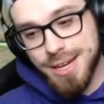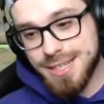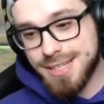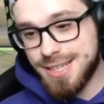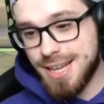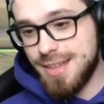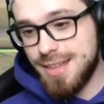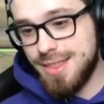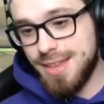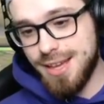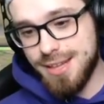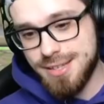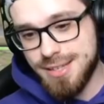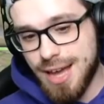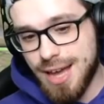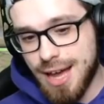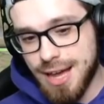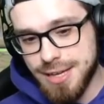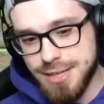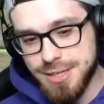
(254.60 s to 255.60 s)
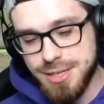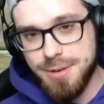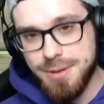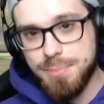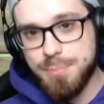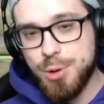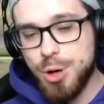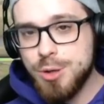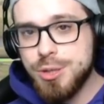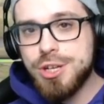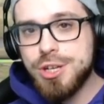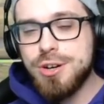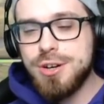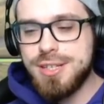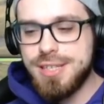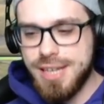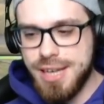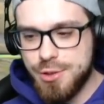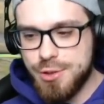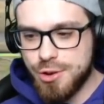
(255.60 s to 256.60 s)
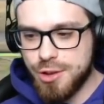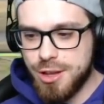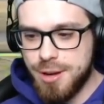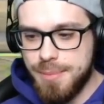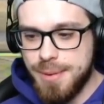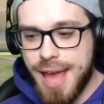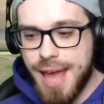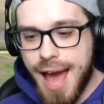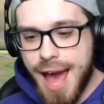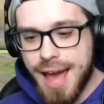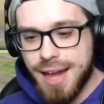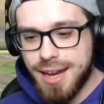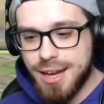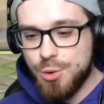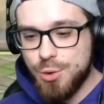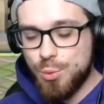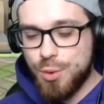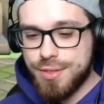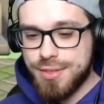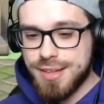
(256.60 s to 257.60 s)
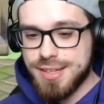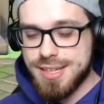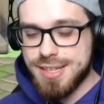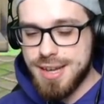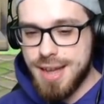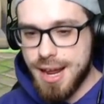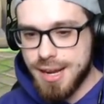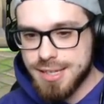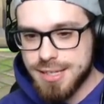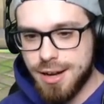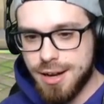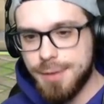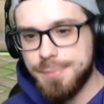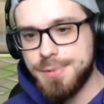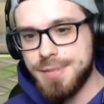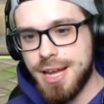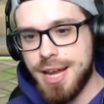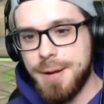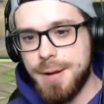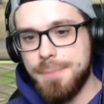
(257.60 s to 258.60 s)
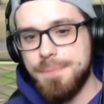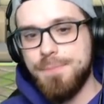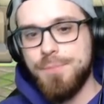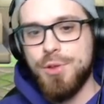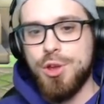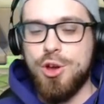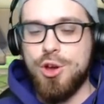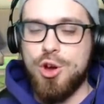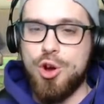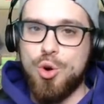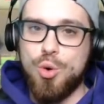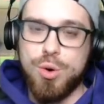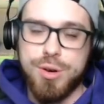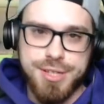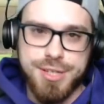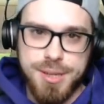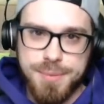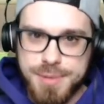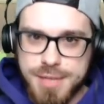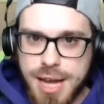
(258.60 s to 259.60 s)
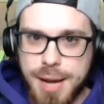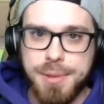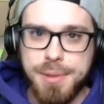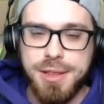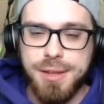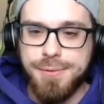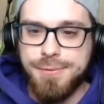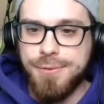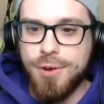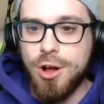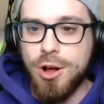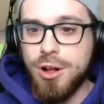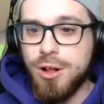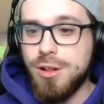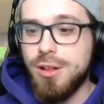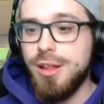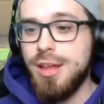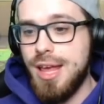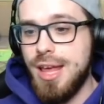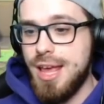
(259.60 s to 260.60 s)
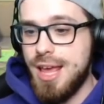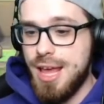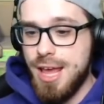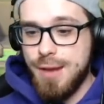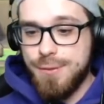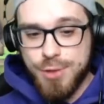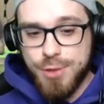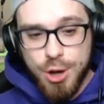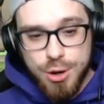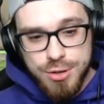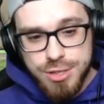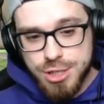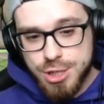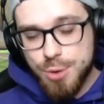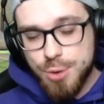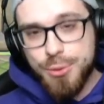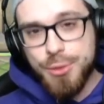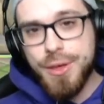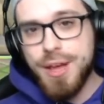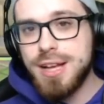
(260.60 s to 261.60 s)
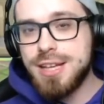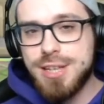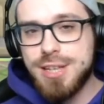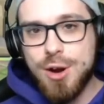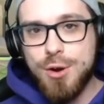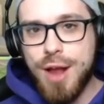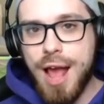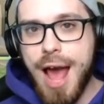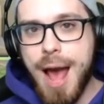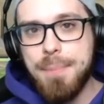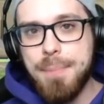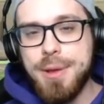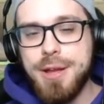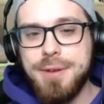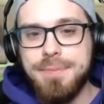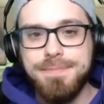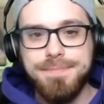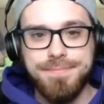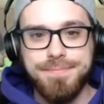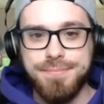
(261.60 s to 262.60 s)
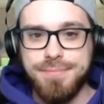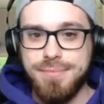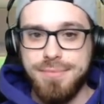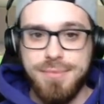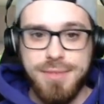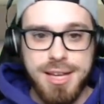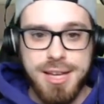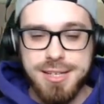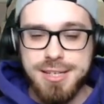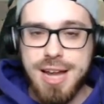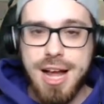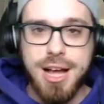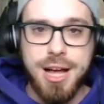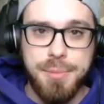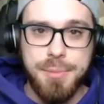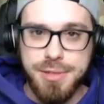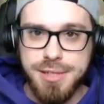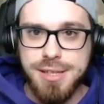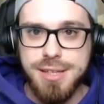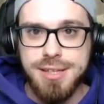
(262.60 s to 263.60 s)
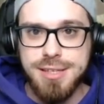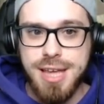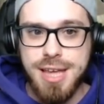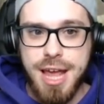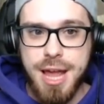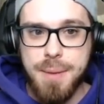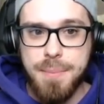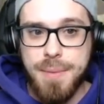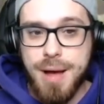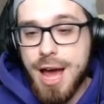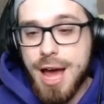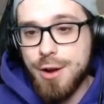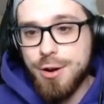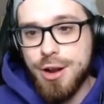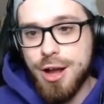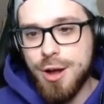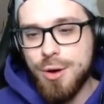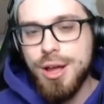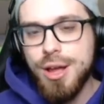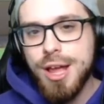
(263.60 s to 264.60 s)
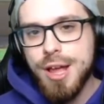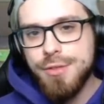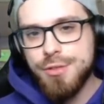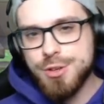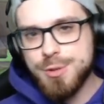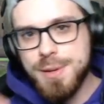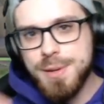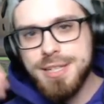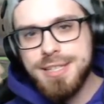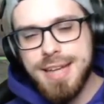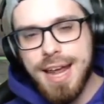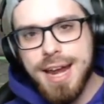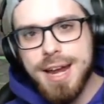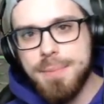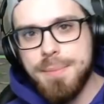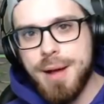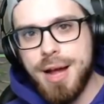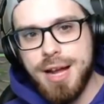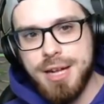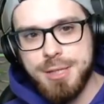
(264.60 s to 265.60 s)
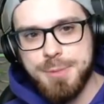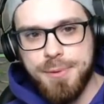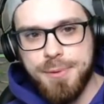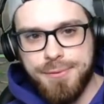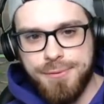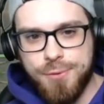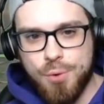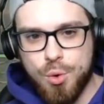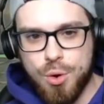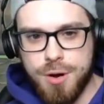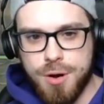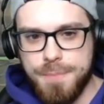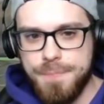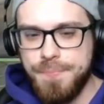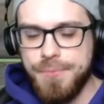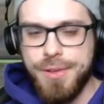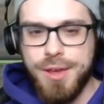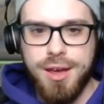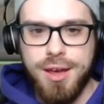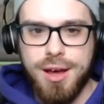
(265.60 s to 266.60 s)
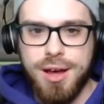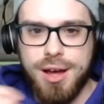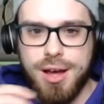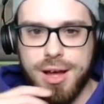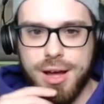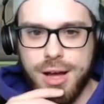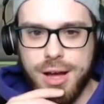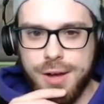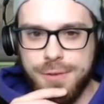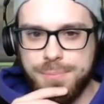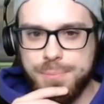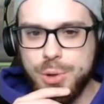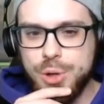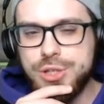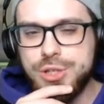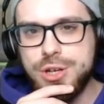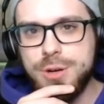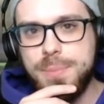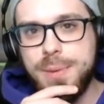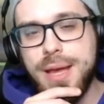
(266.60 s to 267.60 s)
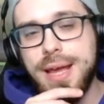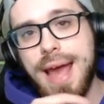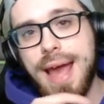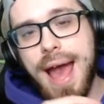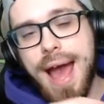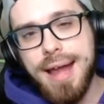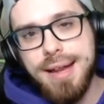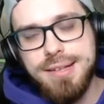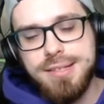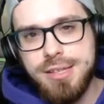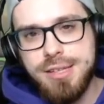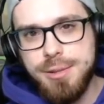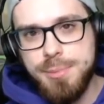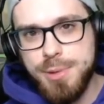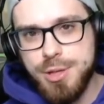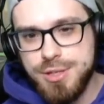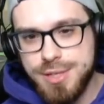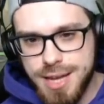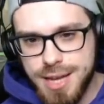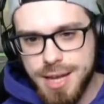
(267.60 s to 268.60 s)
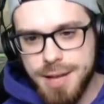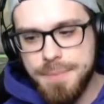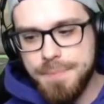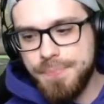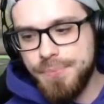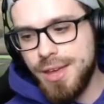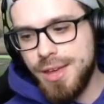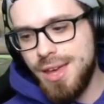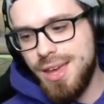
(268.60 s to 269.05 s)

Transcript: to say this, guys. Brewster is either going to be added with this next update or sometime in the fall. If those two things don't happen, he's not coming to this game. I don't know. There's been data mines before of Brewster being added to the museum.